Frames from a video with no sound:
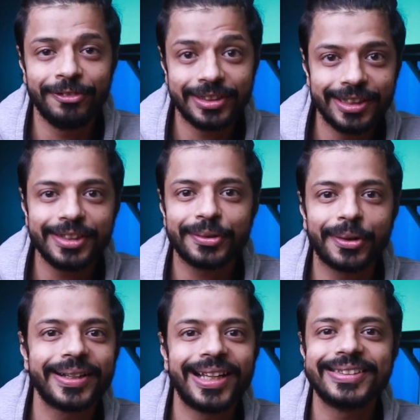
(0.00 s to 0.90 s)
within your
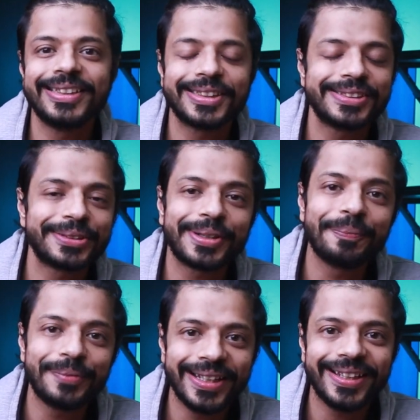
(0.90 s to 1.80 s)
organization. So
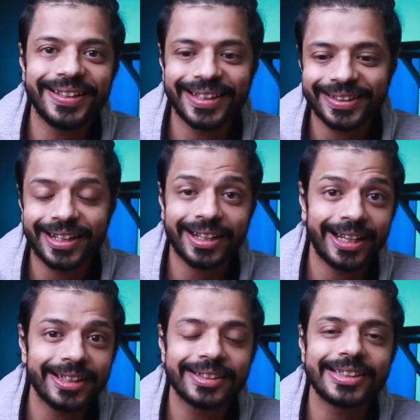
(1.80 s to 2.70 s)
completely get that. And
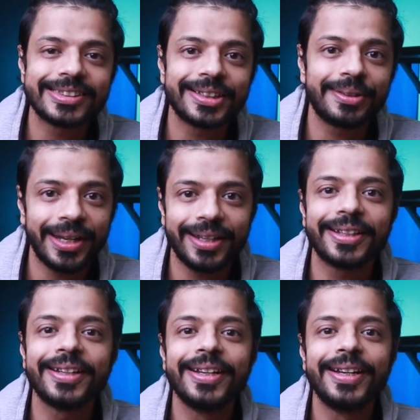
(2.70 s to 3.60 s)
I think that's a
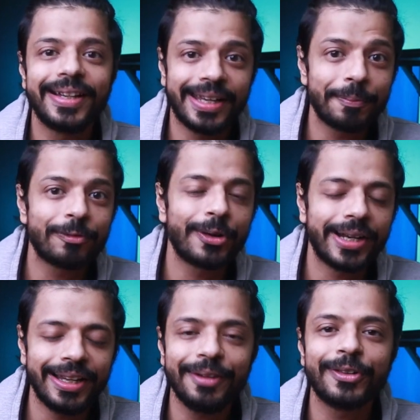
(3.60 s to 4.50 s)
great tip for
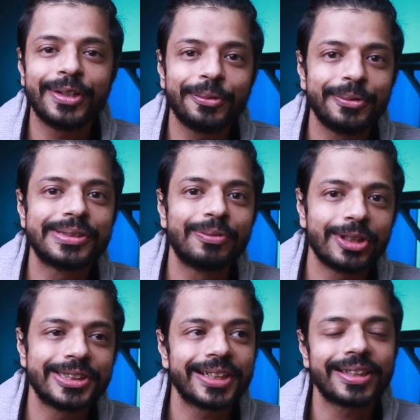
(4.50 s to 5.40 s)
anyone who's
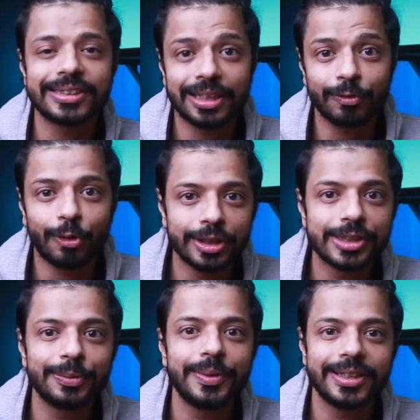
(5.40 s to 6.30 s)
watching this and
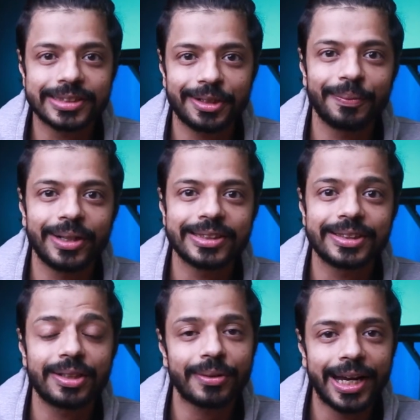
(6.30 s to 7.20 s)
want to be a Scrum
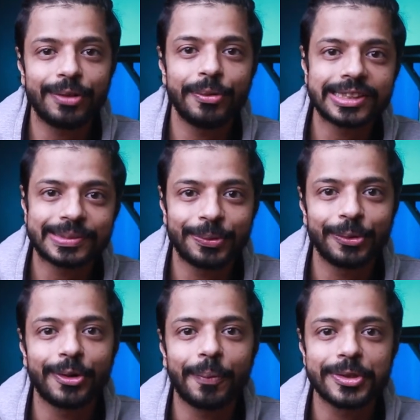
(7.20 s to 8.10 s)
Master. Try to
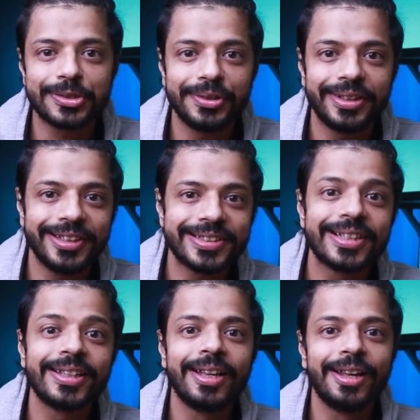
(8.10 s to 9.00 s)
explore opportunities
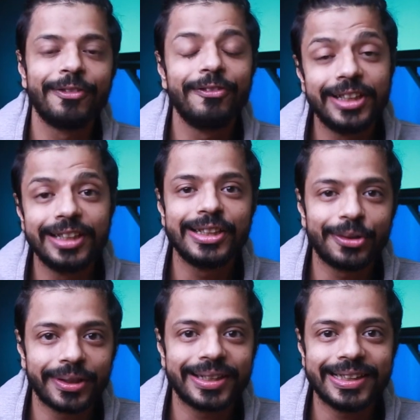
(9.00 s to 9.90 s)
within the
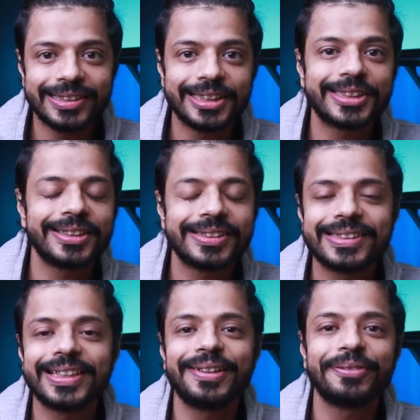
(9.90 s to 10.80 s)
organization
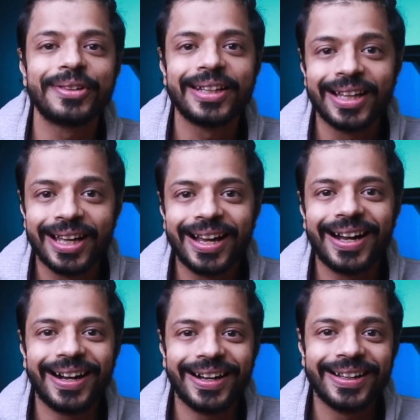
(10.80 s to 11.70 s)
itself.
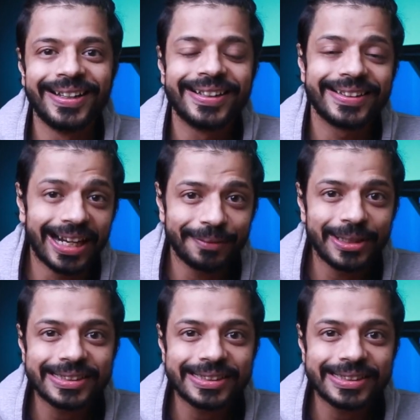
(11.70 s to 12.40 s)
That